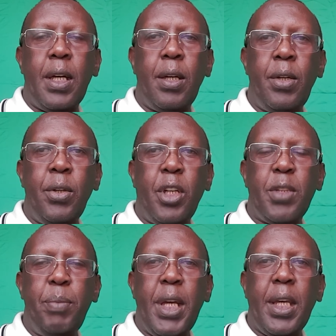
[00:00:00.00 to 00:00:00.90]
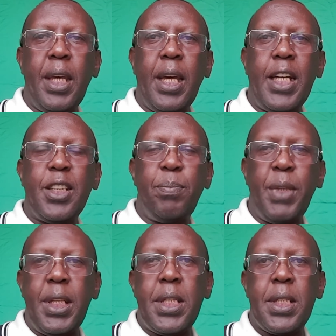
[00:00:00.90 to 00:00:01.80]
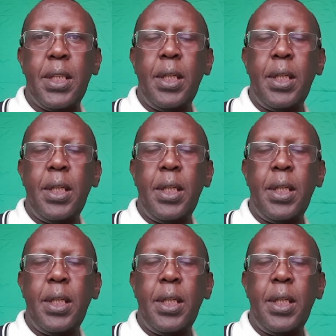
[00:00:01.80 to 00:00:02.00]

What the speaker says: not making ends meet